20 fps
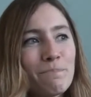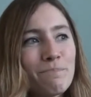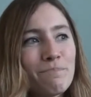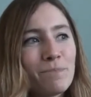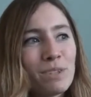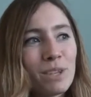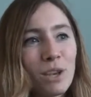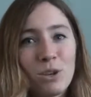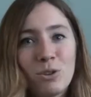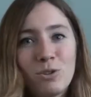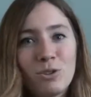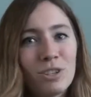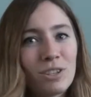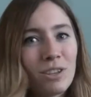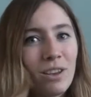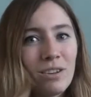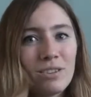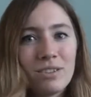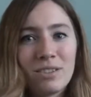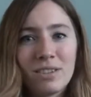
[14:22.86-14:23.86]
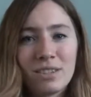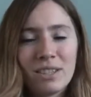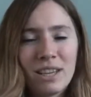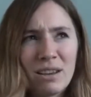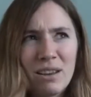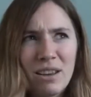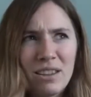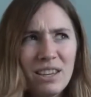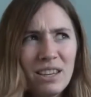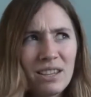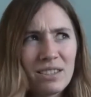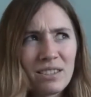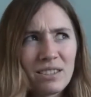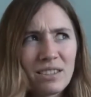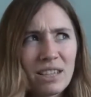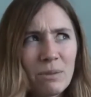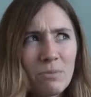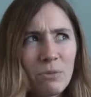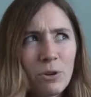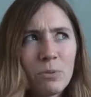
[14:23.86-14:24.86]
So you just go to the same, I think it's
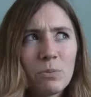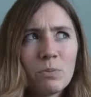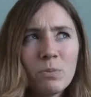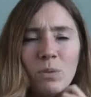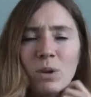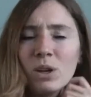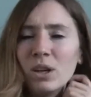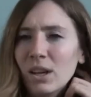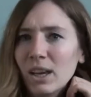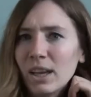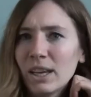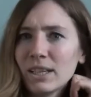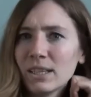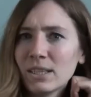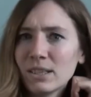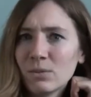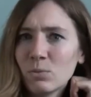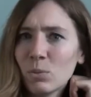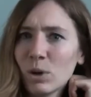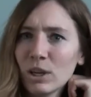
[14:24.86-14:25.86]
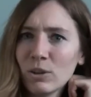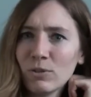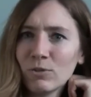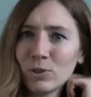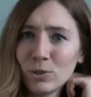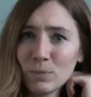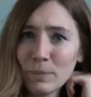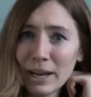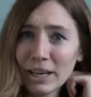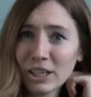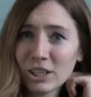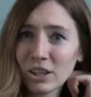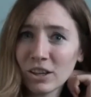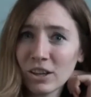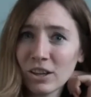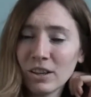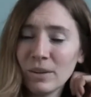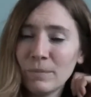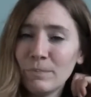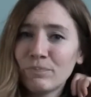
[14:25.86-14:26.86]
the same room as where you fought
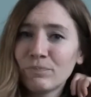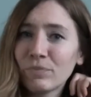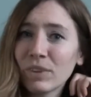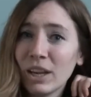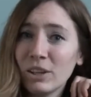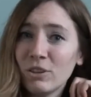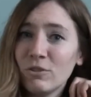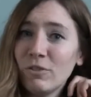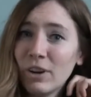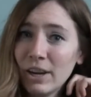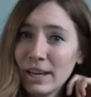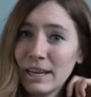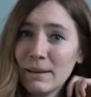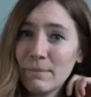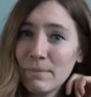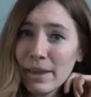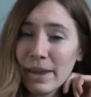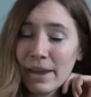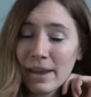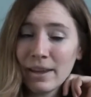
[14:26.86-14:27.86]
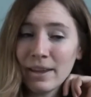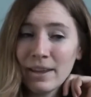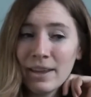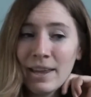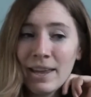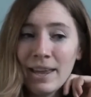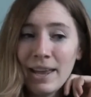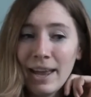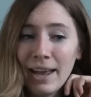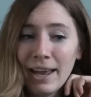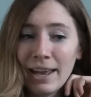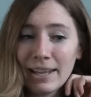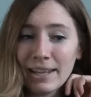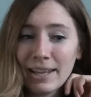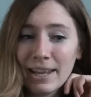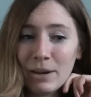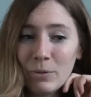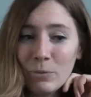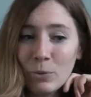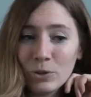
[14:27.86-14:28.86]
Magica, and you fight him there. And
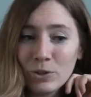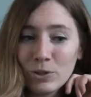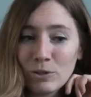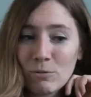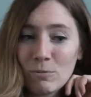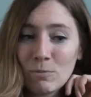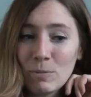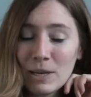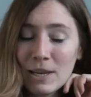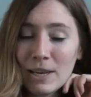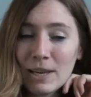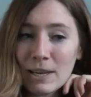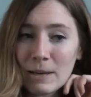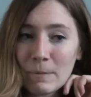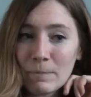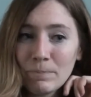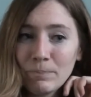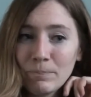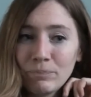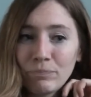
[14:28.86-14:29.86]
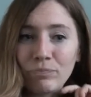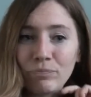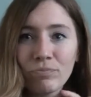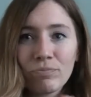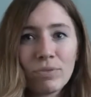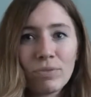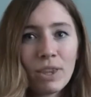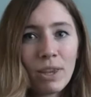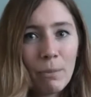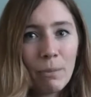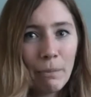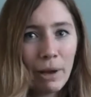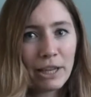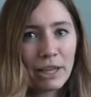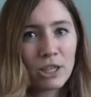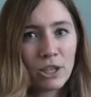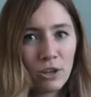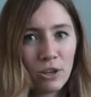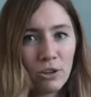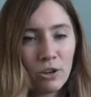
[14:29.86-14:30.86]
then once you beat him,
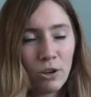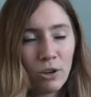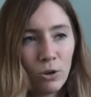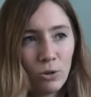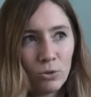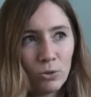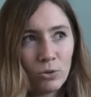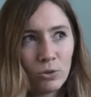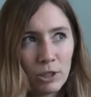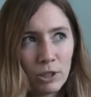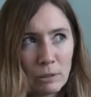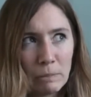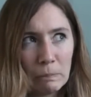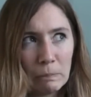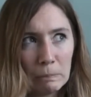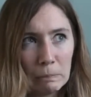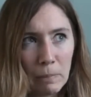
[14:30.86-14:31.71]
Magica and Gold, I've